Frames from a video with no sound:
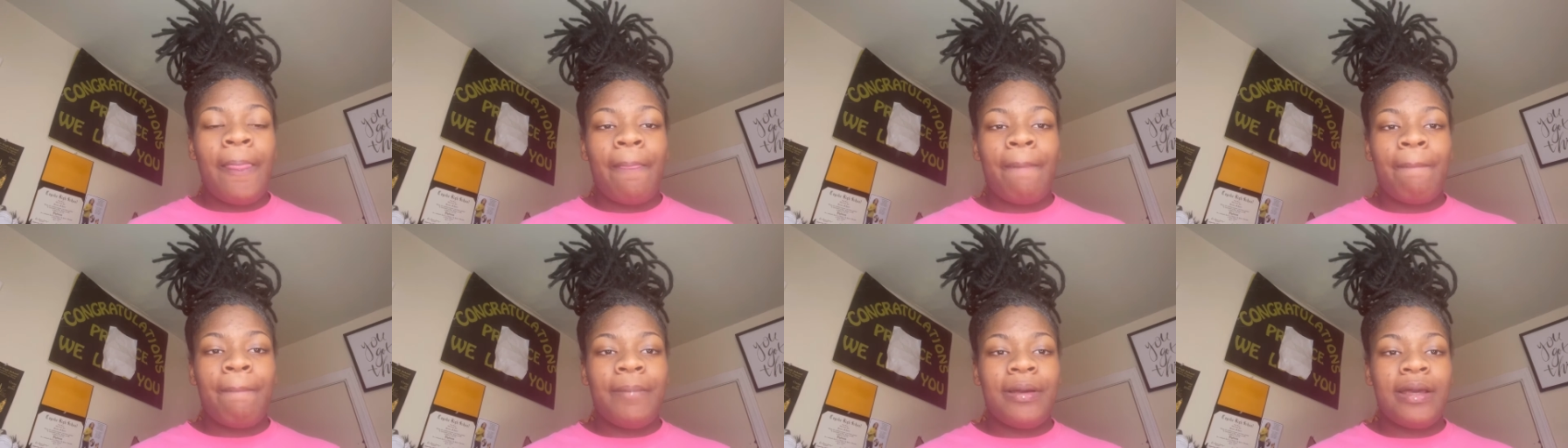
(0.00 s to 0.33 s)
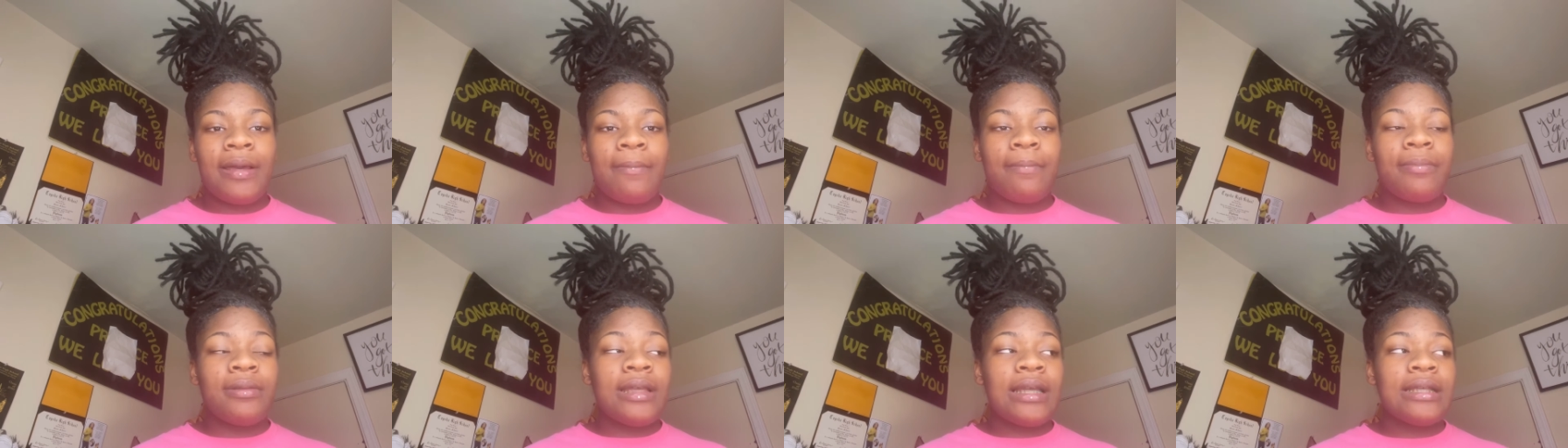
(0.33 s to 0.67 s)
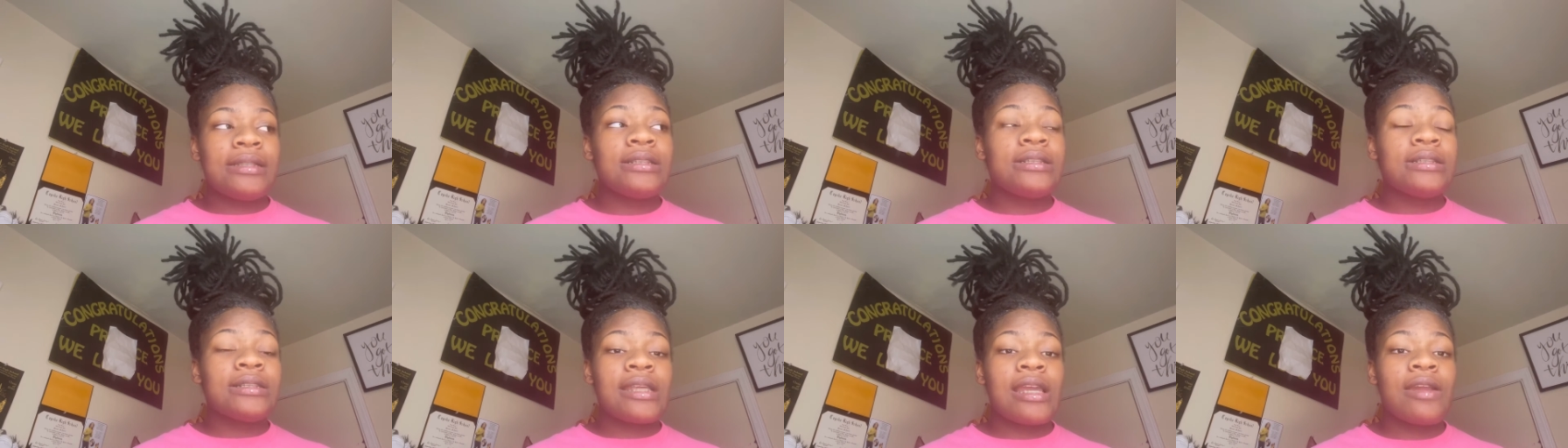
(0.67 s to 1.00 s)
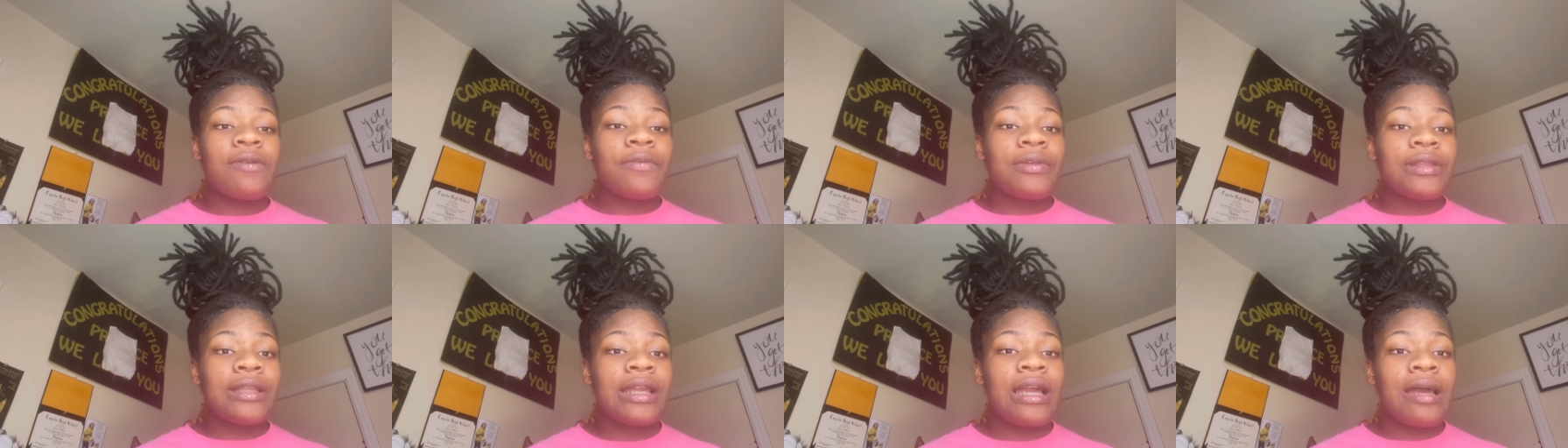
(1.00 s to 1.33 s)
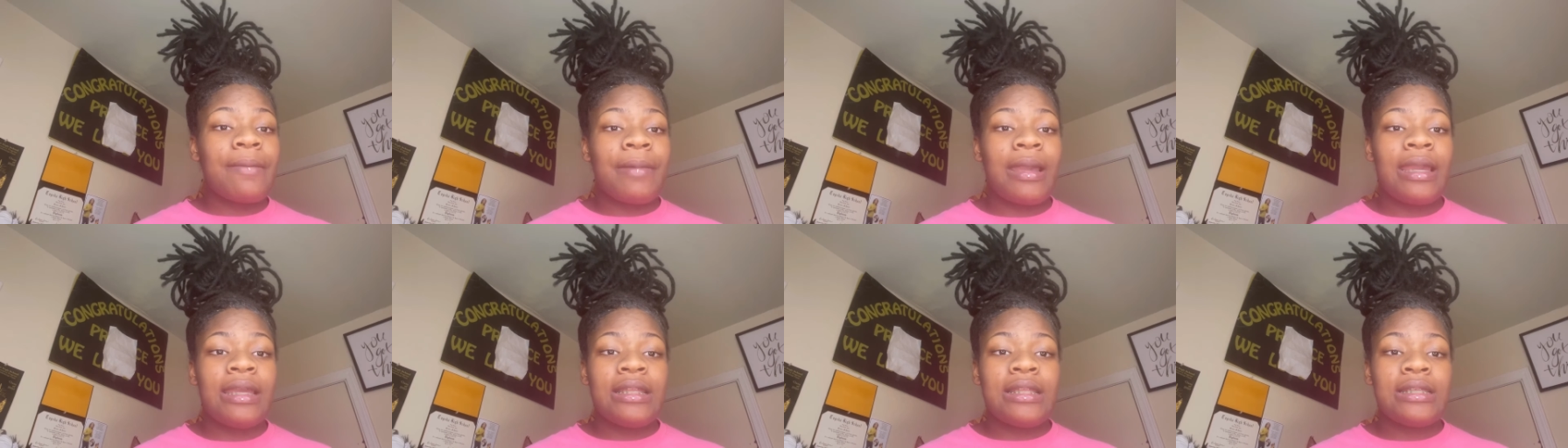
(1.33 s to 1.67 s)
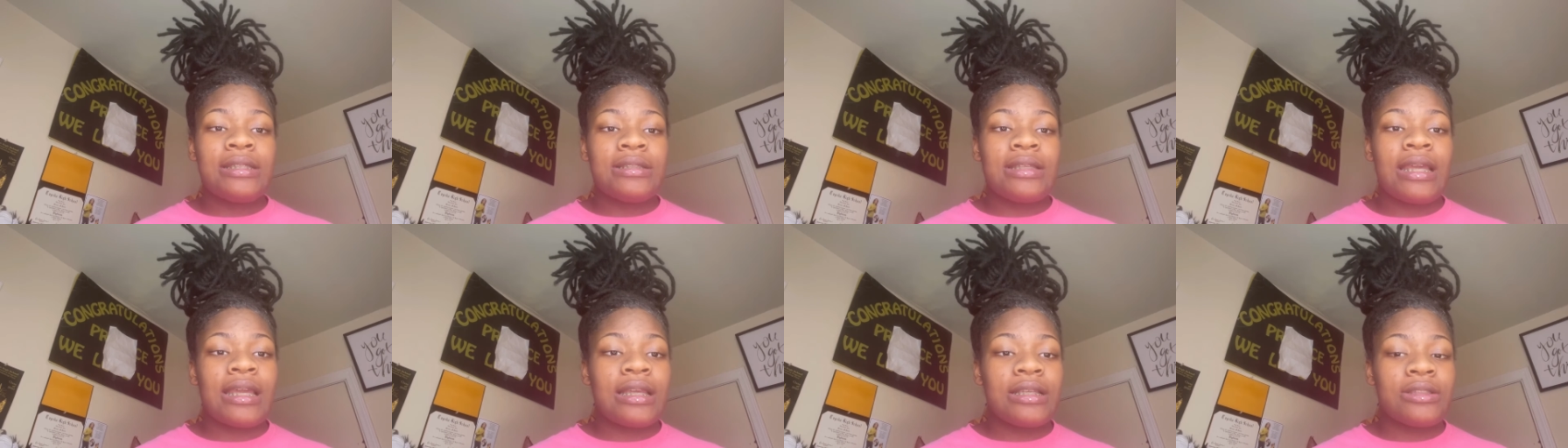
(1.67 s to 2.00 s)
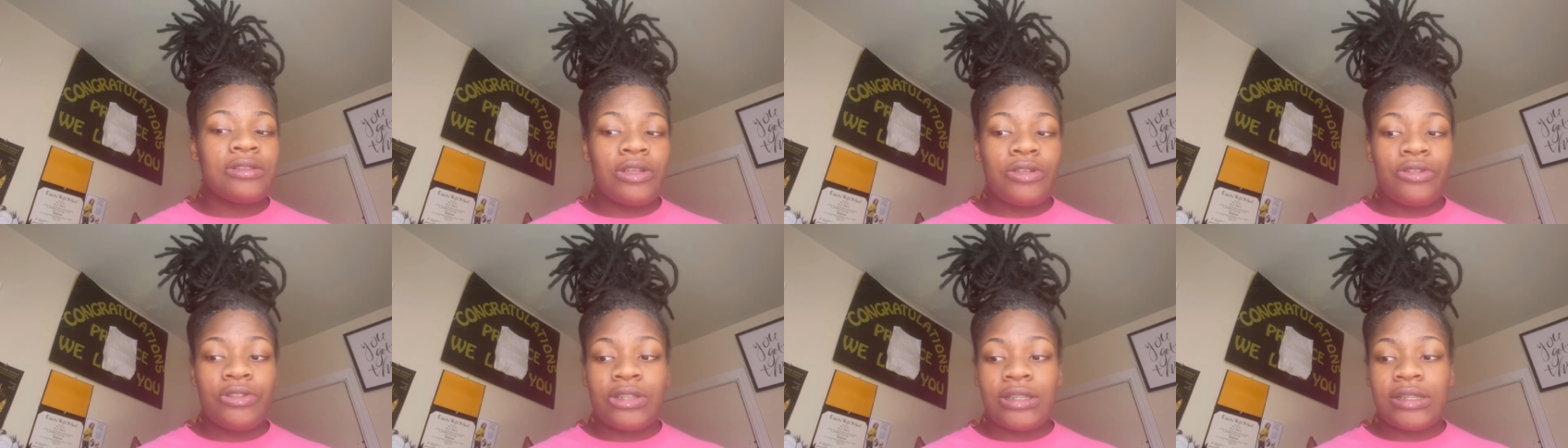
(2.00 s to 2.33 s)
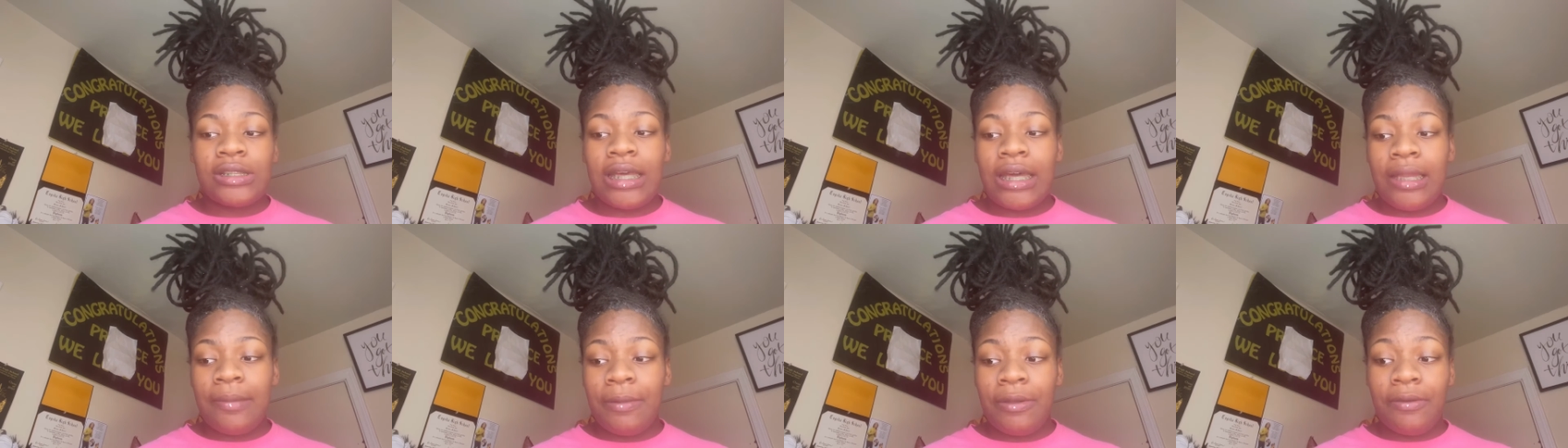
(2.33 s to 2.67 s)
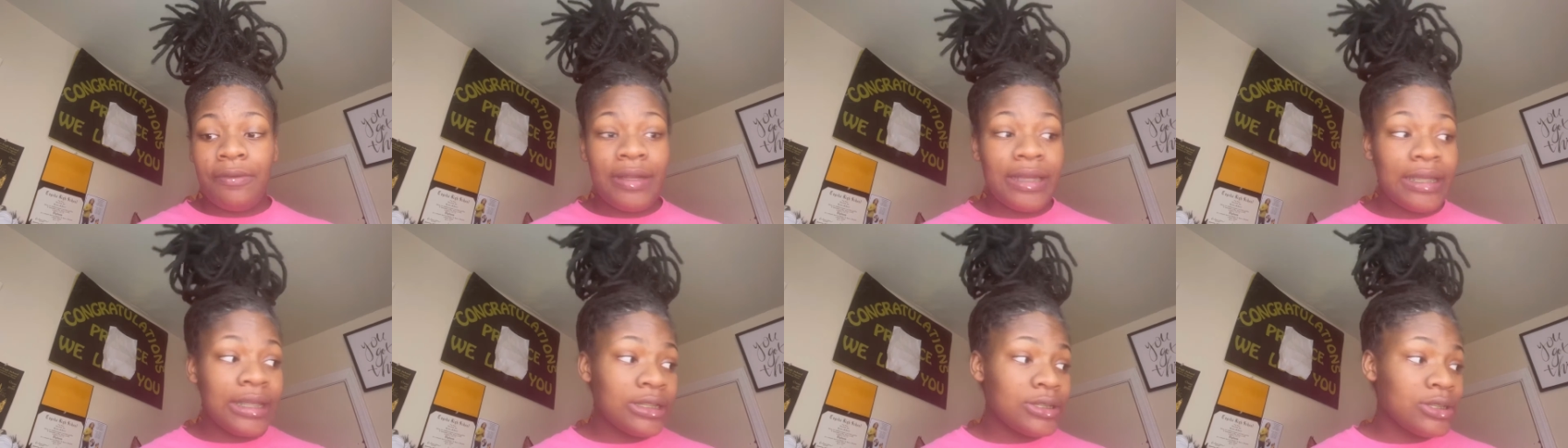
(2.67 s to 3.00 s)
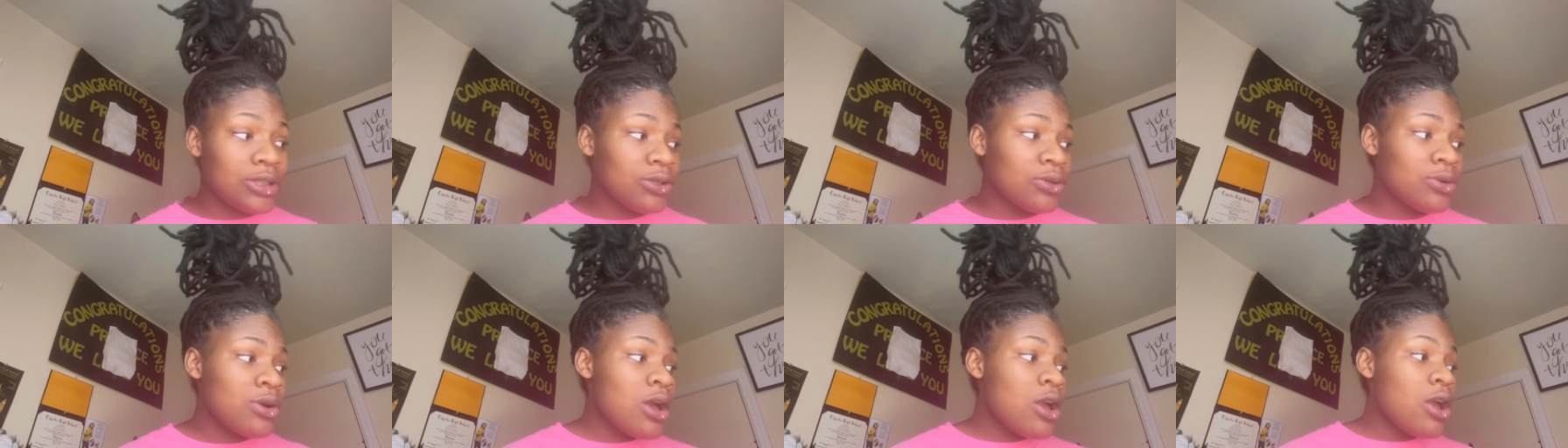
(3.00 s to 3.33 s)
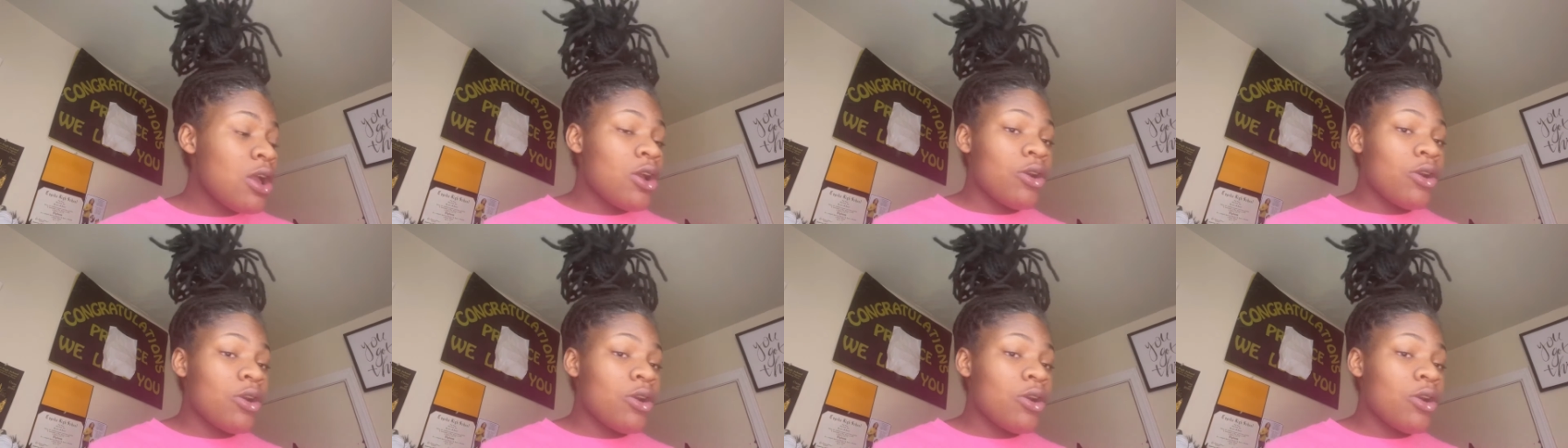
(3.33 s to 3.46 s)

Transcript: but blessings can really come at any second so you just got to be ready so